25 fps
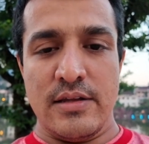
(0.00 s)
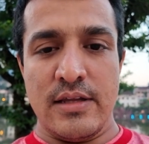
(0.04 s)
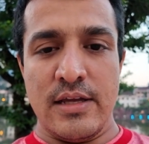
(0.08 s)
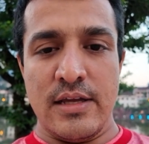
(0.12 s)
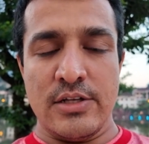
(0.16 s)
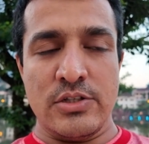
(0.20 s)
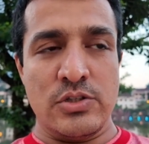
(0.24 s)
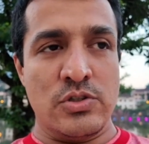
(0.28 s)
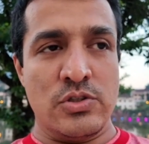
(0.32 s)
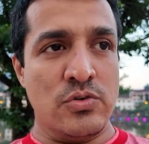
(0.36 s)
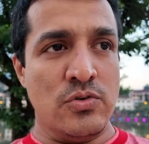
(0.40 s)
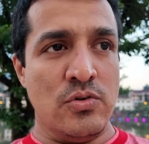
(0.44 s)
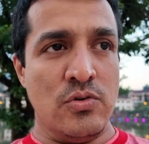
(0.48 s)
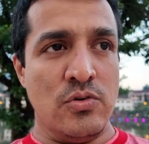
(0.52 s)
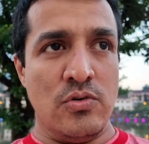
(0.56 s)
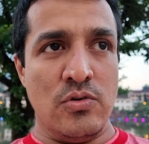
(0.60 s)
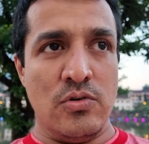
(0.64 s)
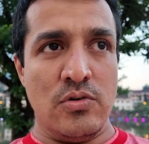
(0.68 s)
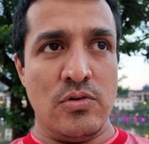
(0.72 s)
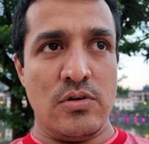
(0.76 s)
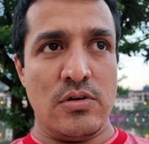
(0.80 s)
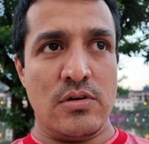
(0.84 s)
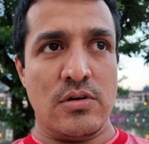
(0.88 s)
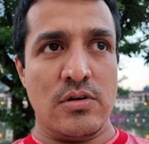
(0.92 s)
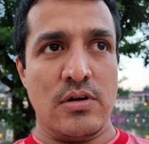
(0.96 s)
There are two
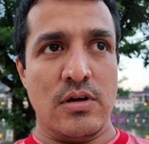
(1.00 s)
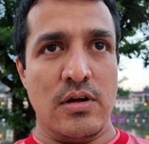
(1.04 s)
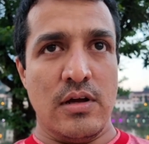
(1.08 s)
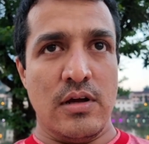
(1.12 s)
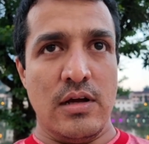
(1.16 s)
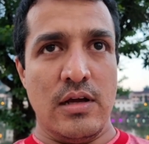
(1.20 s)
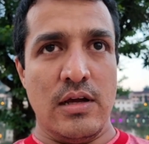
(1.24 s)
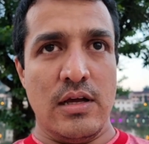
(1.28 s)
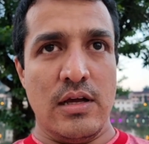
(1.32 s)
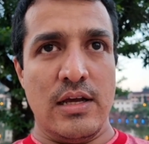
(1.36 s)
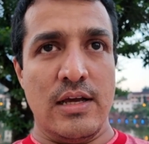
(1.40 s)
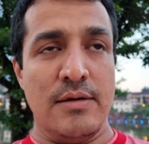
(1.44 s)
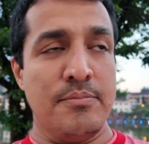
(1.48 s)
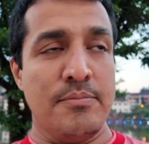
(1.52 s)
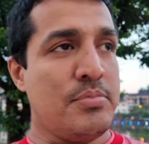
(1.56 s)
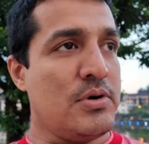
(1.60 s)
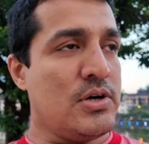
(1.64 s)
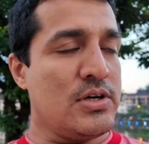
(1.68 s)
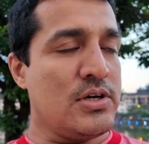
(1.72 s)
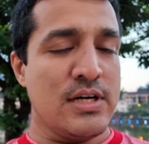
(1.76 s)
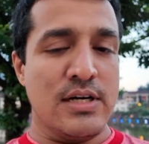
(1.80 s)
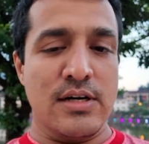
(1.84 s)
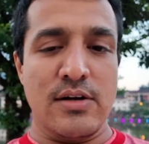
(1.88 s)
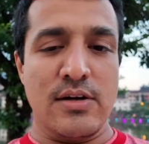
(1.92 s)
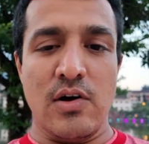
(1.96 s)

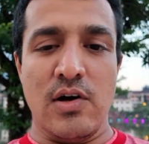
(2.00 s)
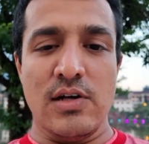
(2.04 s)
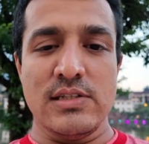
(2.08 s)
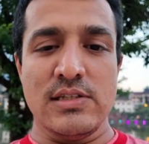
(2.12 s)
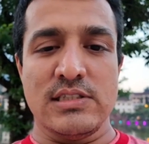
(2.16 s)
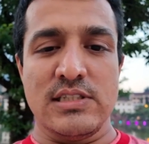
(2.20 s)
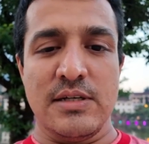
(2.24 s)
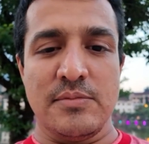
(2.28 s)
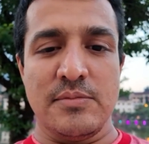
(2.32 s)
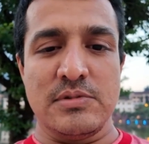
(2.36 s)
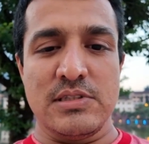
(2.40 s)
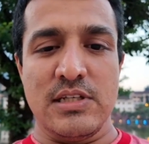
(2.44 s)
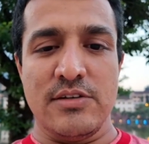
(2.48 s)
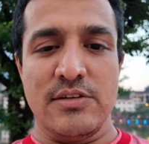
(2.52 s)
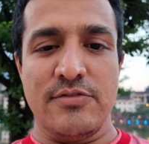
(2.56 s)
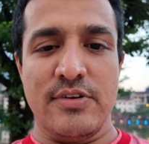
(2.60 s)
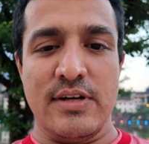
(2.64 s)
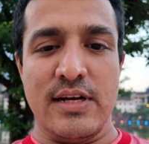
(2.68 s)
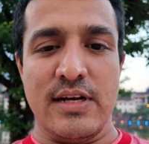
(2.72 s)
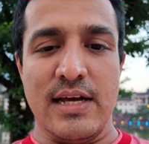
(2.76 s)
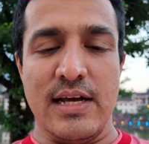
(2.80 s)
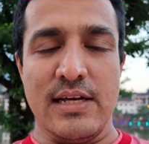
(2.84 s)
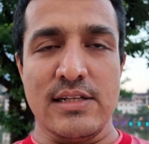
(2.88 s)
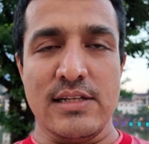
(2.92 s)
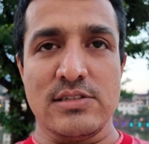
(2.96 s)
important concepts in
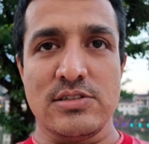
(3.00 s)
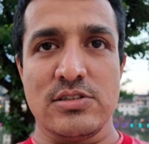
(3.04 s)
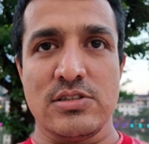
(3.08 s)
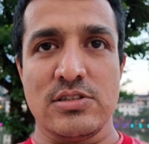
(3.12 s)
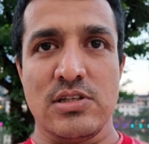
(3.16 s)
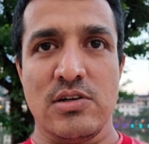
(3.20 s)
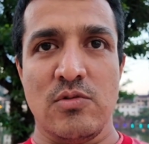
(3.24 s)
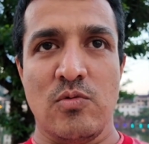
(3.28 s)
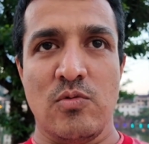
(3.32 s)
finance.